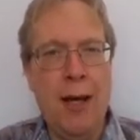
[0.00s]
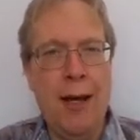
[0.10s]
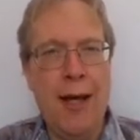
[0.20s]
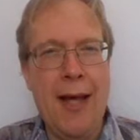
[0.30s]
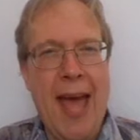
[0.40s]

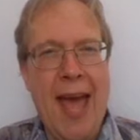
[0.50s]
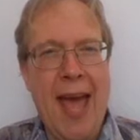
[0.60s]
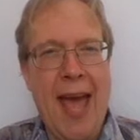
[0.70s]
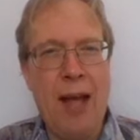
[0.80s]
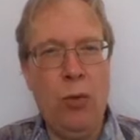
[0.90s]

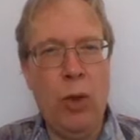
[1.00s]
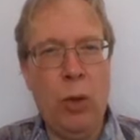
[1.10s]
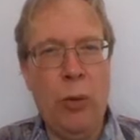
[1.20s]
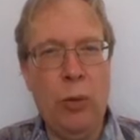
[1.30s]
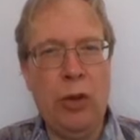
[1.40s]
And
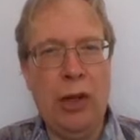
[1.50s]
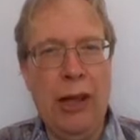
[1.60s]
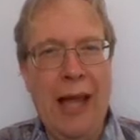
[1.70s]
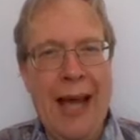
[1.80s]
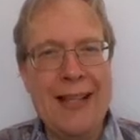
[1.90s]
what we would
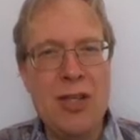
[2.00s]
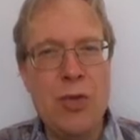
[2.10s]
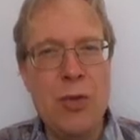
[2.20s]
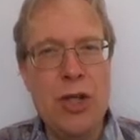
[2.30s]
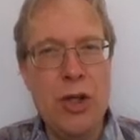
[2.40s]
like
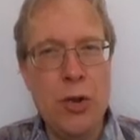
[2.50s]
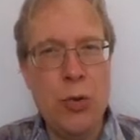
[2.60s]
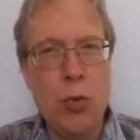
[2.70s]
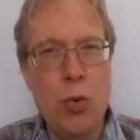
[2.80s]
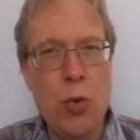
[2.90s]
to
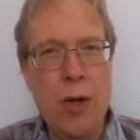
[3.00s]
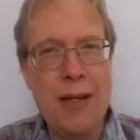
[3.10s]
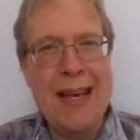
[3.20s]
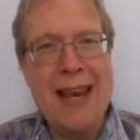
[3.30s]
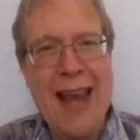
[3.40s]
do
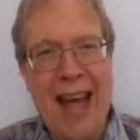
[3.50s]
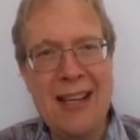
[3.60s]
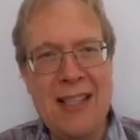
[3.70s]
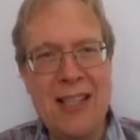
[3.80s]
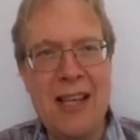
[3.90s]

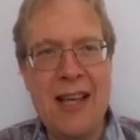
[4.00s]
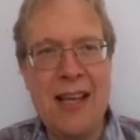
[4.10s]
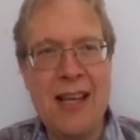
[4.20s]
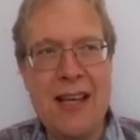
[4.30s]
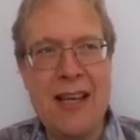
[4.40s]
next
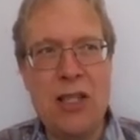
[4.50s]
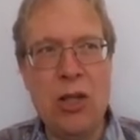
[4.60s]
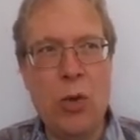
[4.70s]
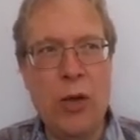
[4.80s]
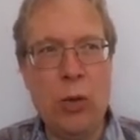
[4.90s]
is
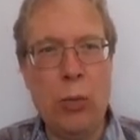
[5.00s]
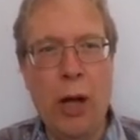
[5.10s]
look at,